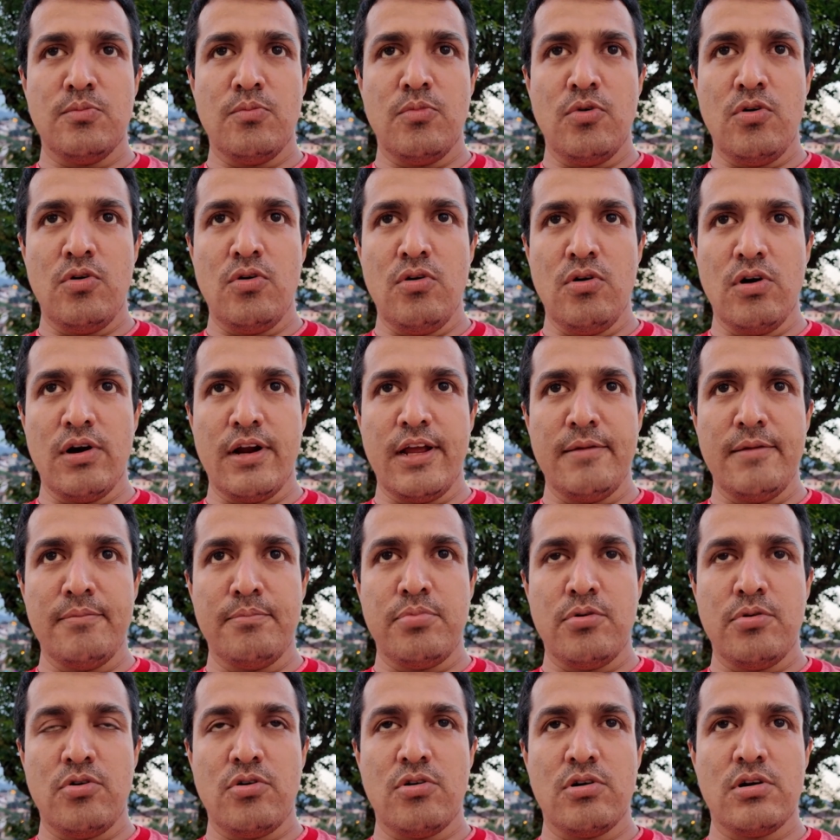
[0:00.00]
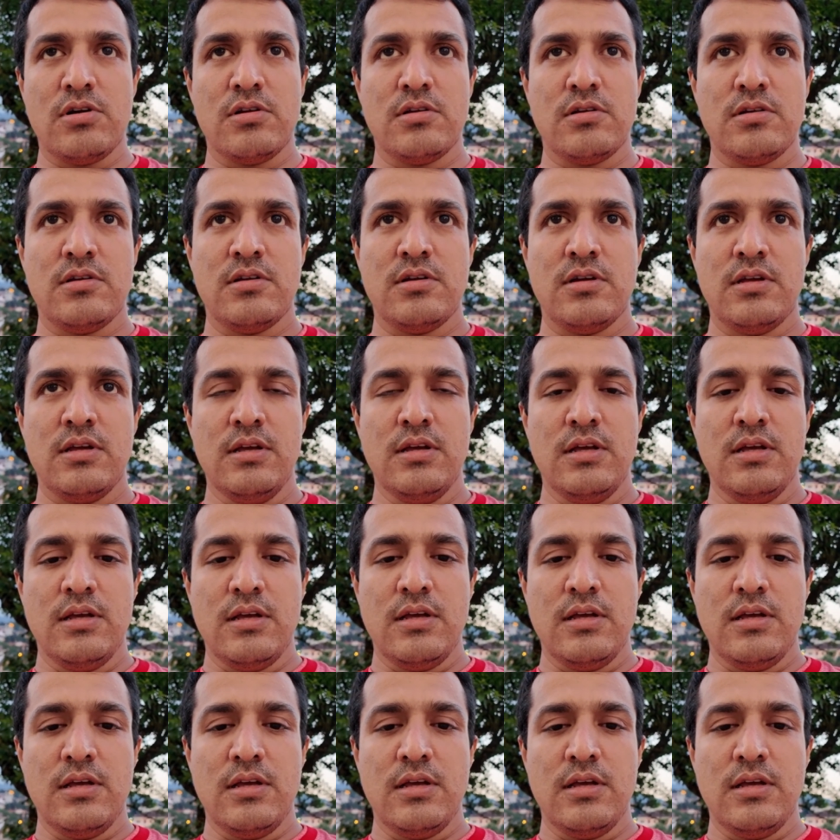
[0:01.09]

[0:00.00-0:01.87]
there is more import